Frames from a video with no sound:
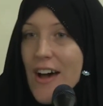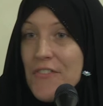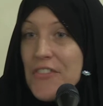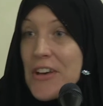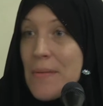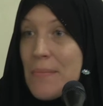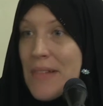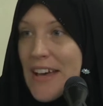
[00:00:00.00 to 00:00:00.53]

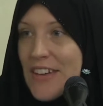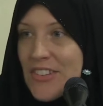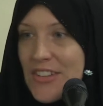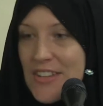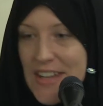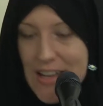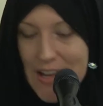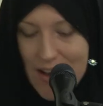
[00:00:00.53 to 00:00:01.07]
of the
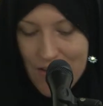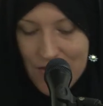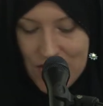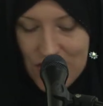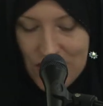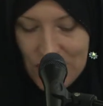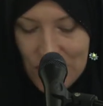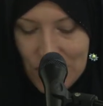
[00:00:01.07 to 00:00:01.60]
complexity
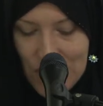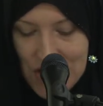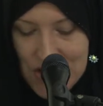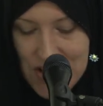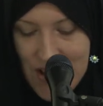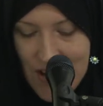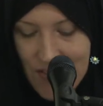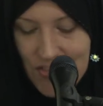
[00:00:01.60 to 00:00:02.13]
of this
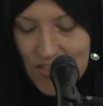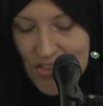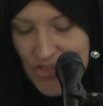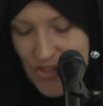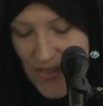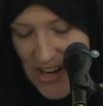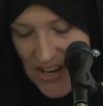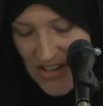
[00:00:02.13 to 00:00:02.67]
sort of
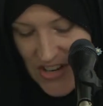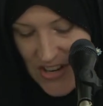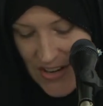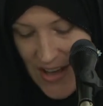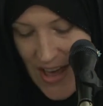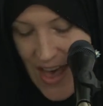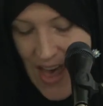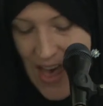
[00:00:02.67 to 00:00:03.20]
situation.